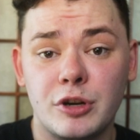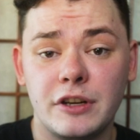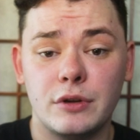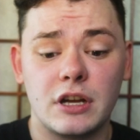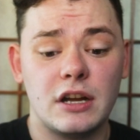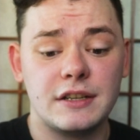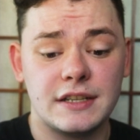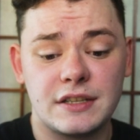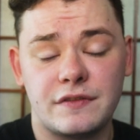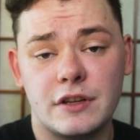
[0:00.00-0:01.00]
bring to a
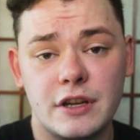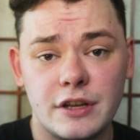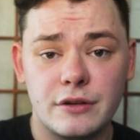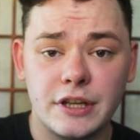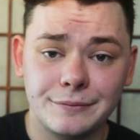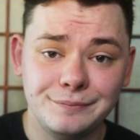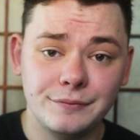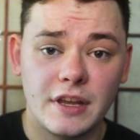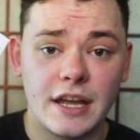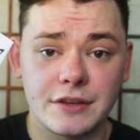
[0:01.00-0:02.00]
contest for yo-yoing,
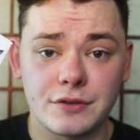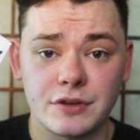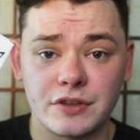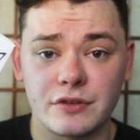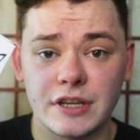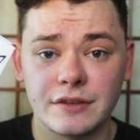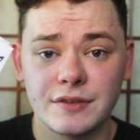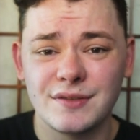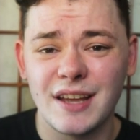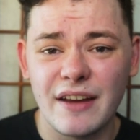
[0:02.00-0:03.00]
extra
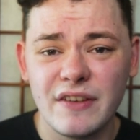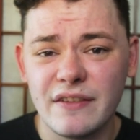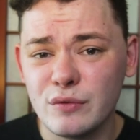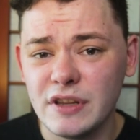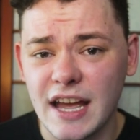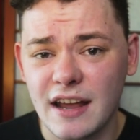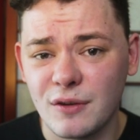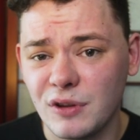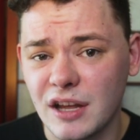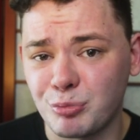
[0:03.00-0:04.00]
strings. I've never really had a
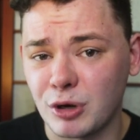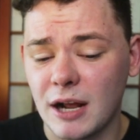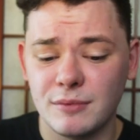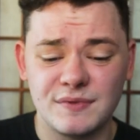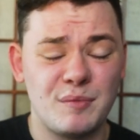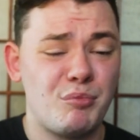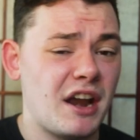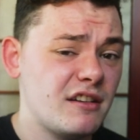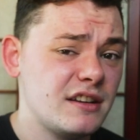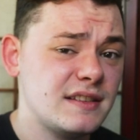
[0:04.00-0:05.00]
whole lot of problems with
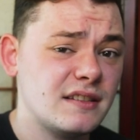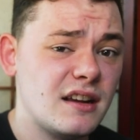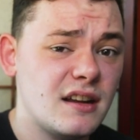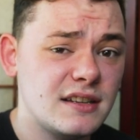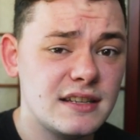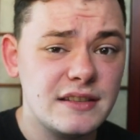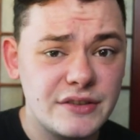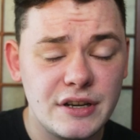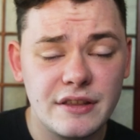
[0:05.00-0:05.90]
bearings at contests or